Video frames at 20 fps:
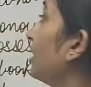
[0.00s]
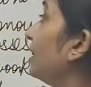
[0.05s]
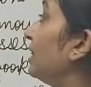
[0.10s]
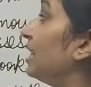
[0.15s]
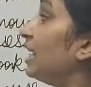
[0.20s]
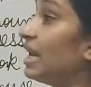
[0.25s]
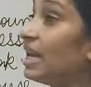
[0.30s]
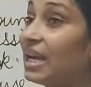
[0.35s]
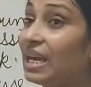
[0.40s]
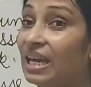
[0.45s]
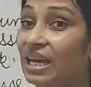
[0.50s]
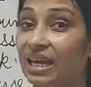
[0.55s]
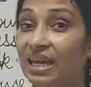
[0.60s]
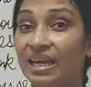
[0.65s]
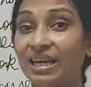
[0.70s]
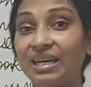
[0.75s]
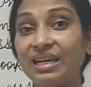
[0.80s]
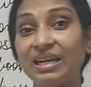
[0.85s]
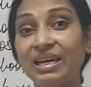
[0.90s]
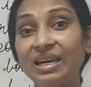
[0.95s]

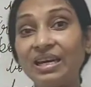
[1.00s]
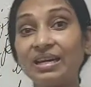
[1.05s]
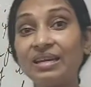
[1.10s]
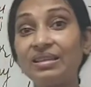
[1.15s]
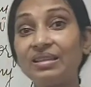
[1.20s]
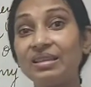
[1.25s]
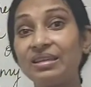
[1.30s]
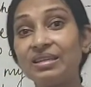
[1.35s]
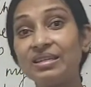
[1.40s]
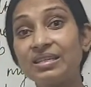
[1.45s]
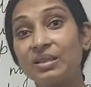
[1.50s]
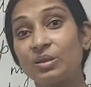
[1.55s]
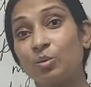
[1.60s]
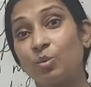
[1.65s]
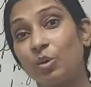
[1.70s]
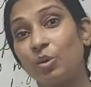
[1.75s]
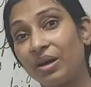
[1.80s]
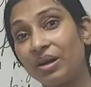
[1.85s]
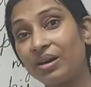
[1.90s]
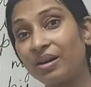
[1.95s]
They did this
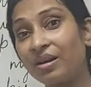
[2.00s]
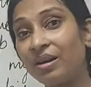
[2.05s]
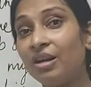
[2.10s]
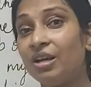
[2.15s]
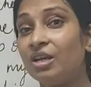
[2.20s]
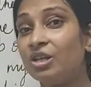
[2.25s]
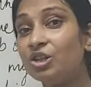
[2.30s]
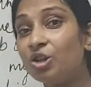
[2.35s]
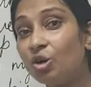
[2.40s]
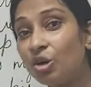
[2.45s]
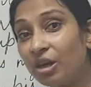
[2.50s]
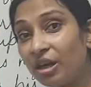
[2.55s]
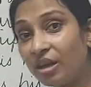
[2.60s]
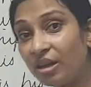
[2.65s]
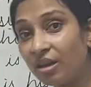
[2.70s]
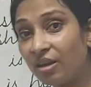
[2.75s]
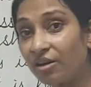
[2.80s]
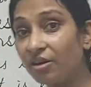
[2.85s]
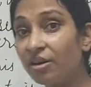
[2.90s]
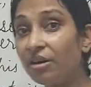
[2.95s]
work. So
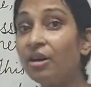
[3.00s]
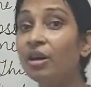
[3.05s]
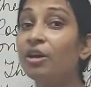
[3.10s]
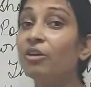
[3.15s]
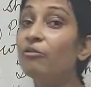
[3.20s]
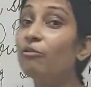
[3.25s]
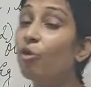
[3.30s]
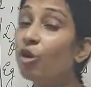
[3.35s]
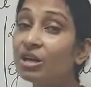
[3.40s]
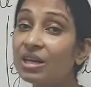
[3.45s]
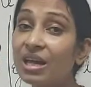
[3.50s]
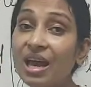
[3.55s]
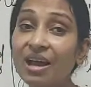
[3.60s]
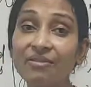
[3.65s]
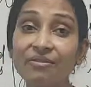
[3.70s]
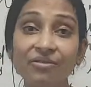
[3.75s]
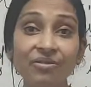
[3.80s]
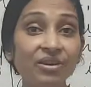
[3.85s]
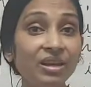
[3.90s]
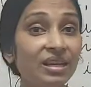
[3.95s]
here, what
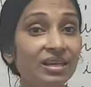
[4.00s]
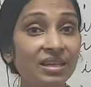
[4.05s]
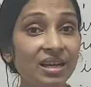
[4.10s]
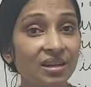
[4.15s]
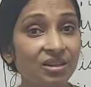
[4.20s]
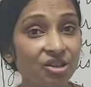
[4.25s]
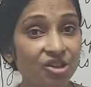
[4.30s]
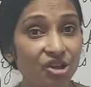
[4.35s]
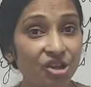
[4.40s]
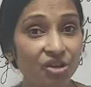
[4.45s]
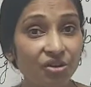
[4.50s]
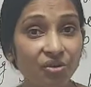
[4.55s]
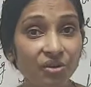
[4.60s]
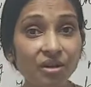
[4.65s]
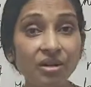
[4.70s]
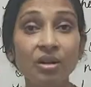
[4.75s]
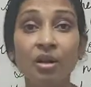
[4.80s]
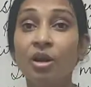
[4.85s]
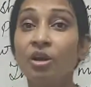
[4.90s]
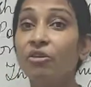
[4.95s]
have we done,
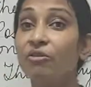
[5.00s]
children?